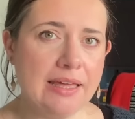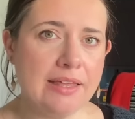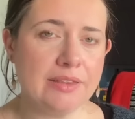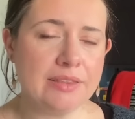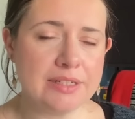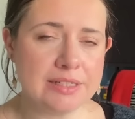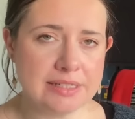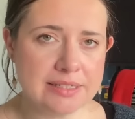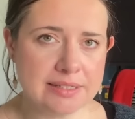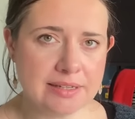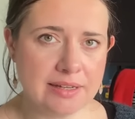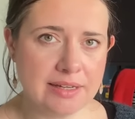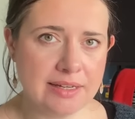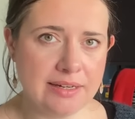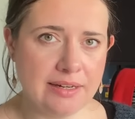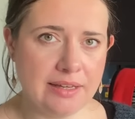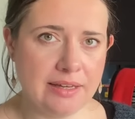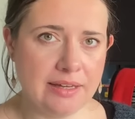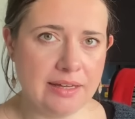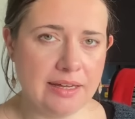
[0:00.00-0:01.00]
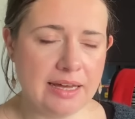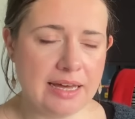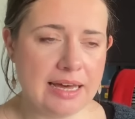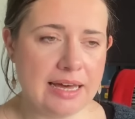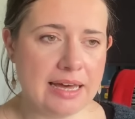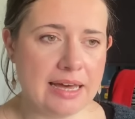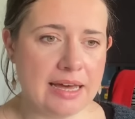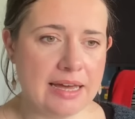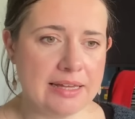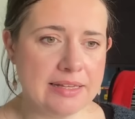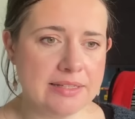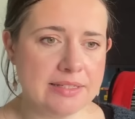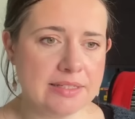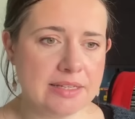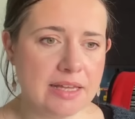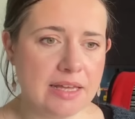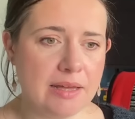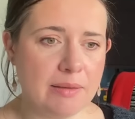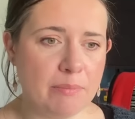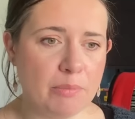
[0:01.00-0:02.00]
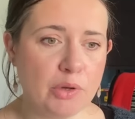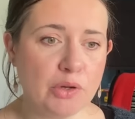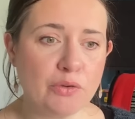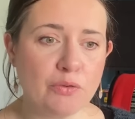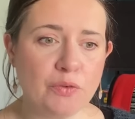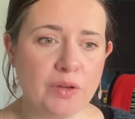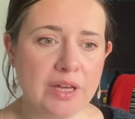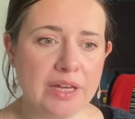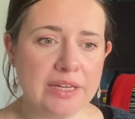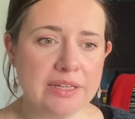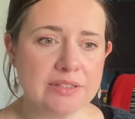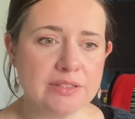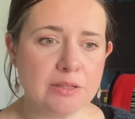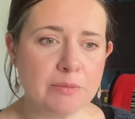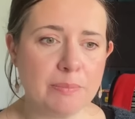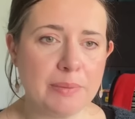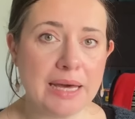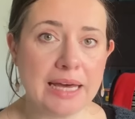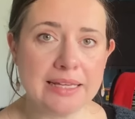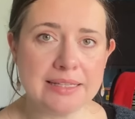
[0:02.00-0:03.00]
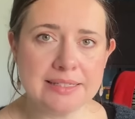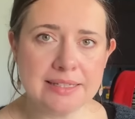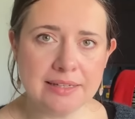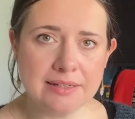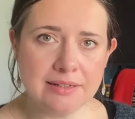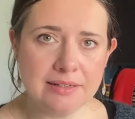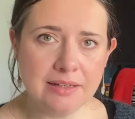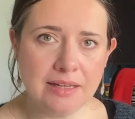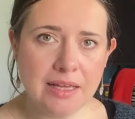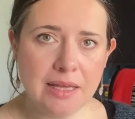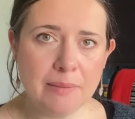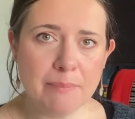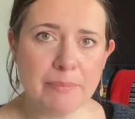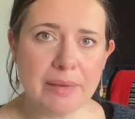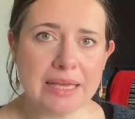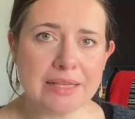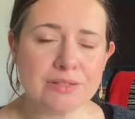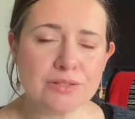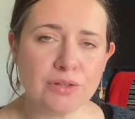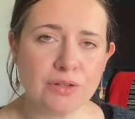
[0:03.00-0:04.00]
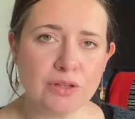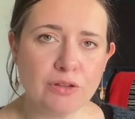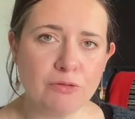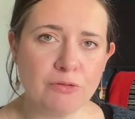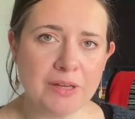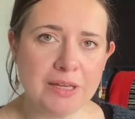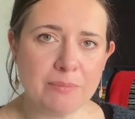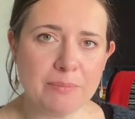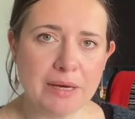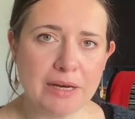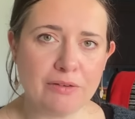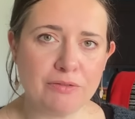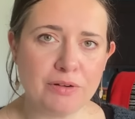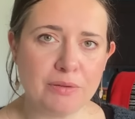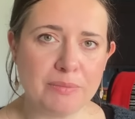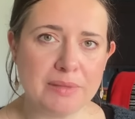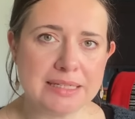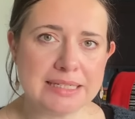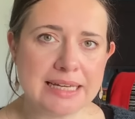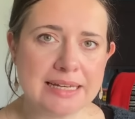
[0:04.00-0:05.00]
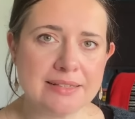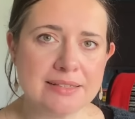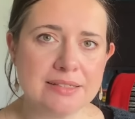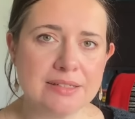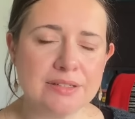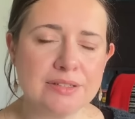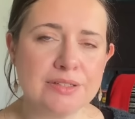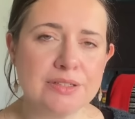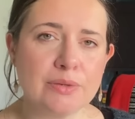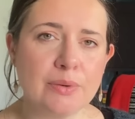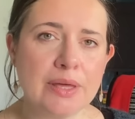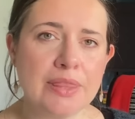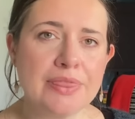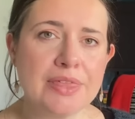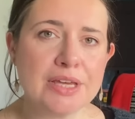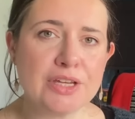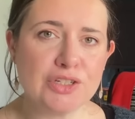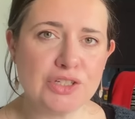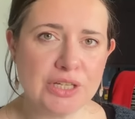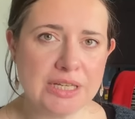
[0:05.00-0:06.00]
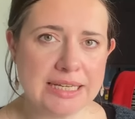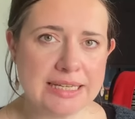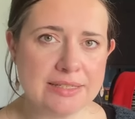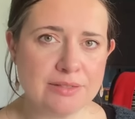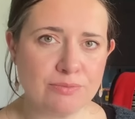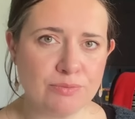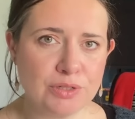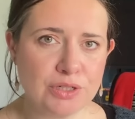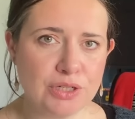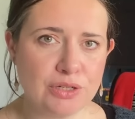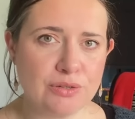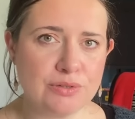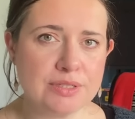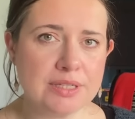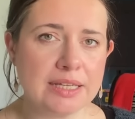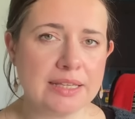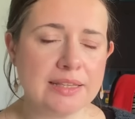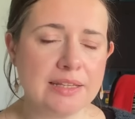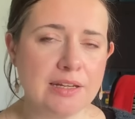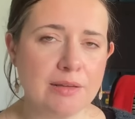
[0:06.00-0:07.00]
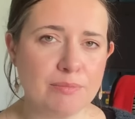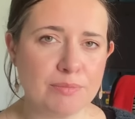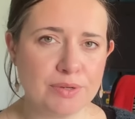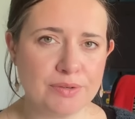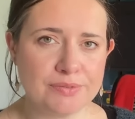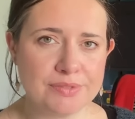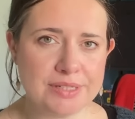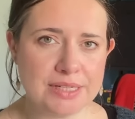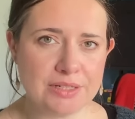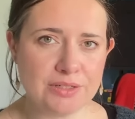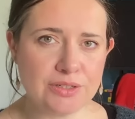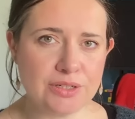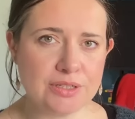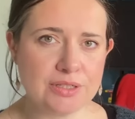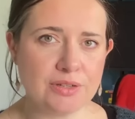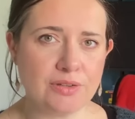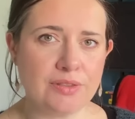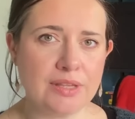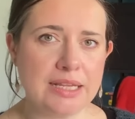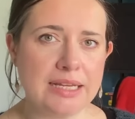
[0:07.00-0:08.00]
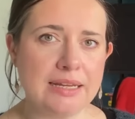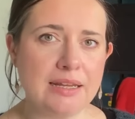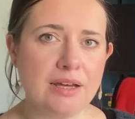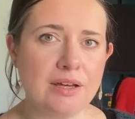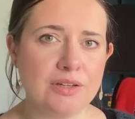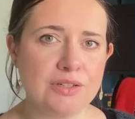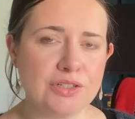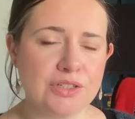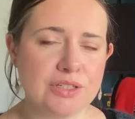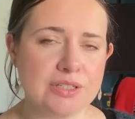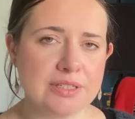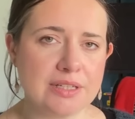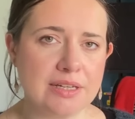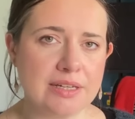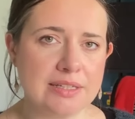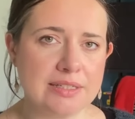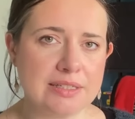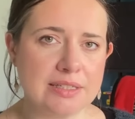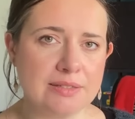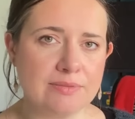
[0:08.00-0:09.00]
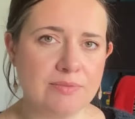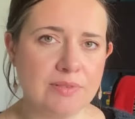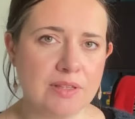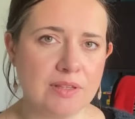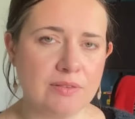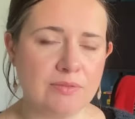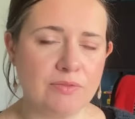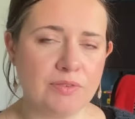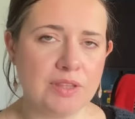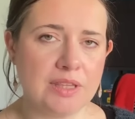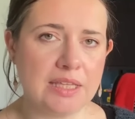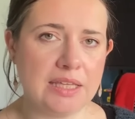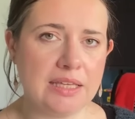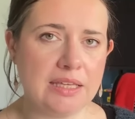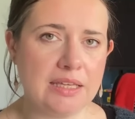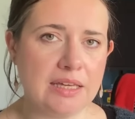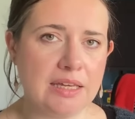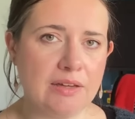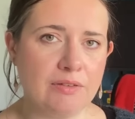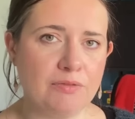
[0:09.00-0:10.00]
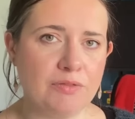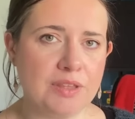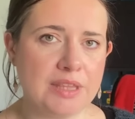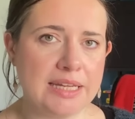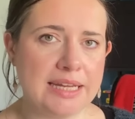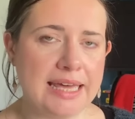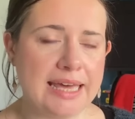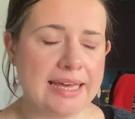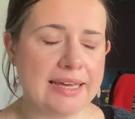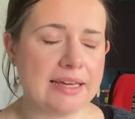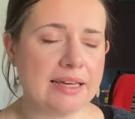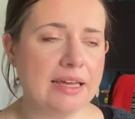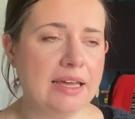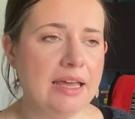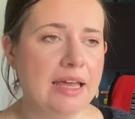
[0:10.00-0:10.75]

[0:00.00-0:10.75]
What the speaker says: the designer, has modified the pattern based on the feedback from the testers. So I think she is reducing the number of stitches on the larger sizes for the neck.